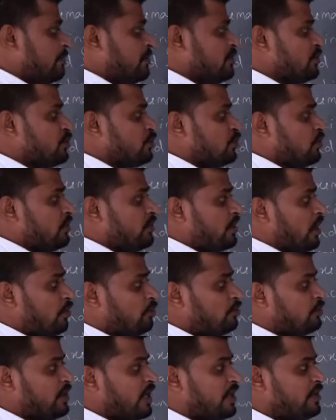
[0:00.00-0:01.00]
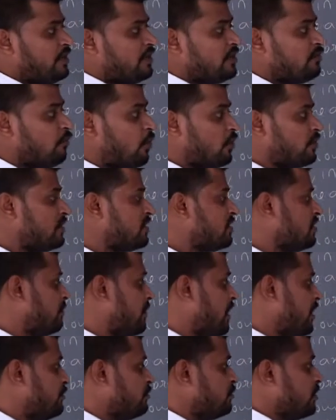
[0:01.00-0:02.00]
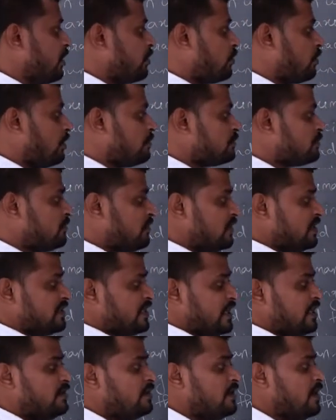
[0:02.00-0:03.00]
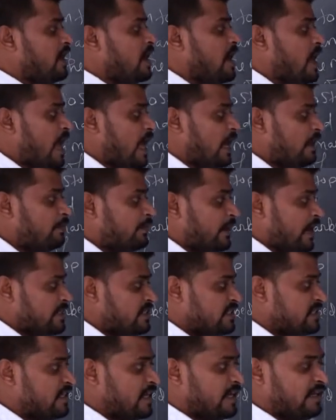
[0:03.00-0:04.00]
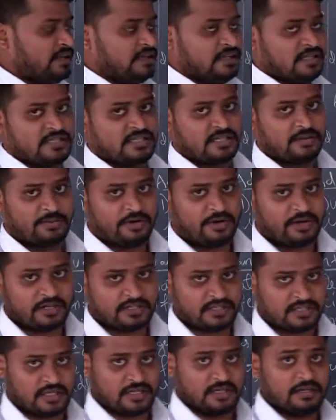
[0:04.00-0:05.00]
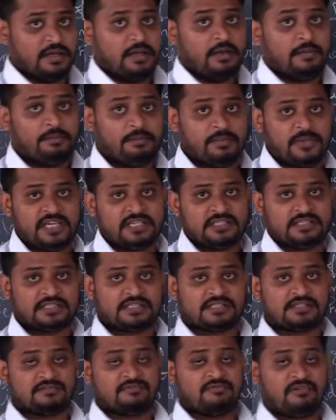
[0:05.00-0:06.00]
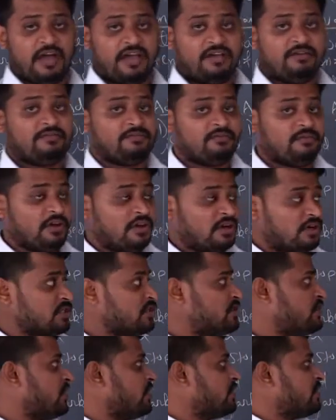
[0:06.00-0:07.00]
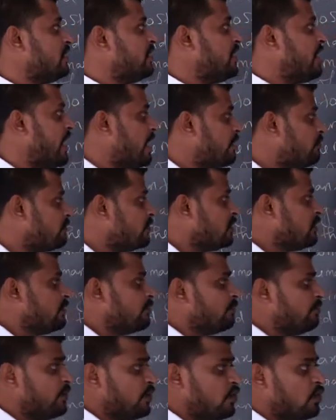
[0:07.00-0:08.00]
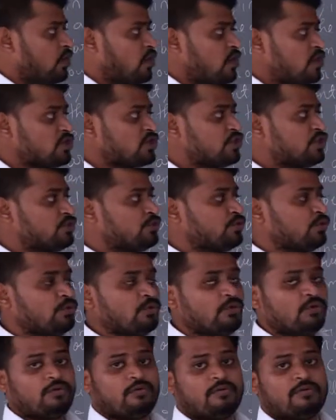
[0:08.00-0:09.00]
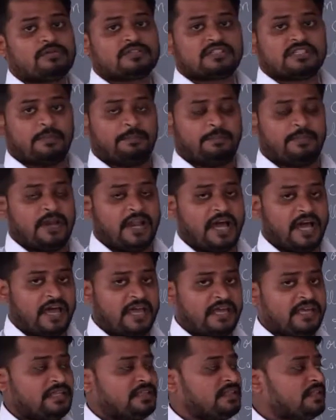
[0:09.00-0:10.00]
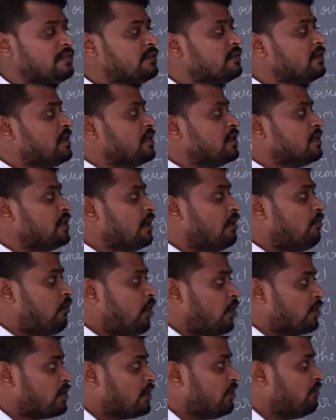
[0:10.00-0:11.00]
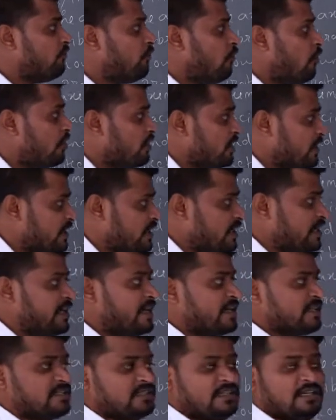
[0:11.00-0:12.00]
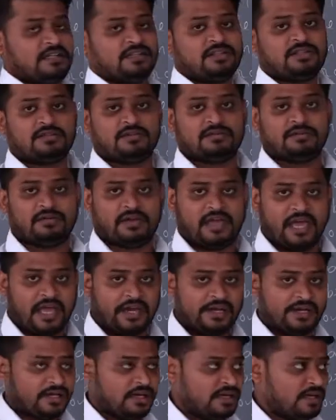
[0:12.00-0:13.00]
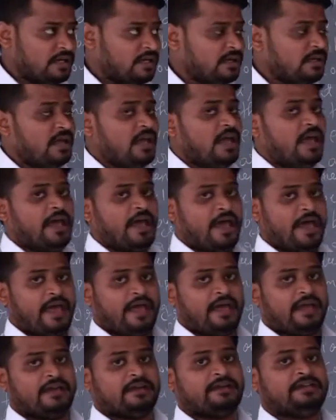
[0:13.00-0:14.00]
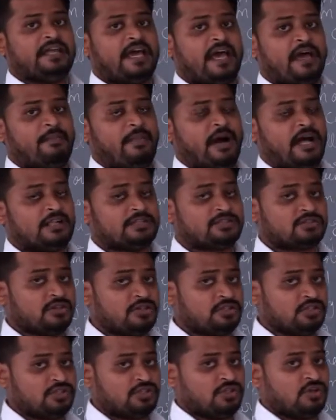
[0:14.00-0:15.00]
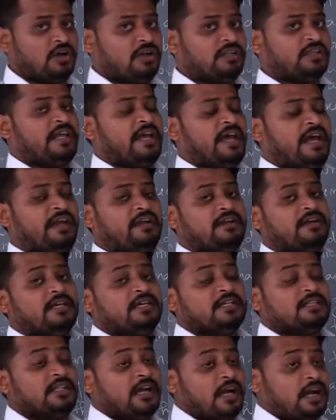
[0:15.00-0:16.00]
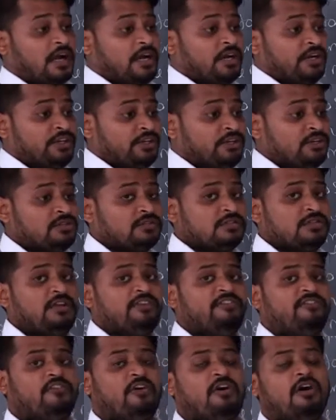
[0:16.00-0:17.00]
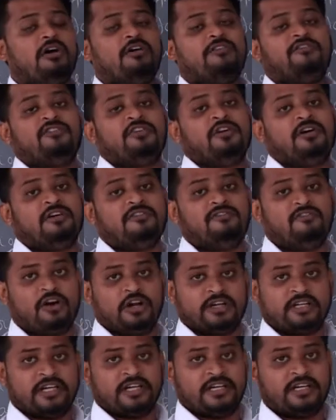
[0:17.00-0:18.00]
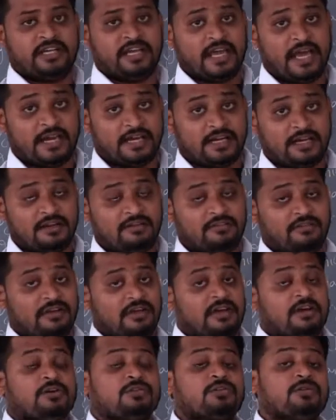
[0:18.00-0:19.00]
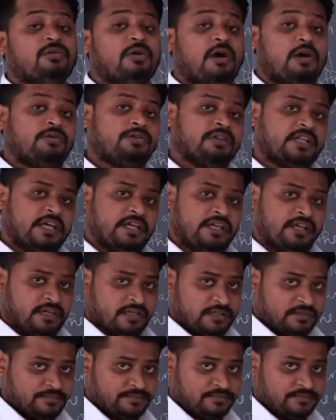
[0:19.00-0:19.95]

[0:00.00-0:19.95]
ensure round the year water supply to the crops fields and help rises agriculture production. Means why we construct a dam? Because to supply the water for irrigation through canal, and dam also ensure that the continuously flow of water in canal throughout the year.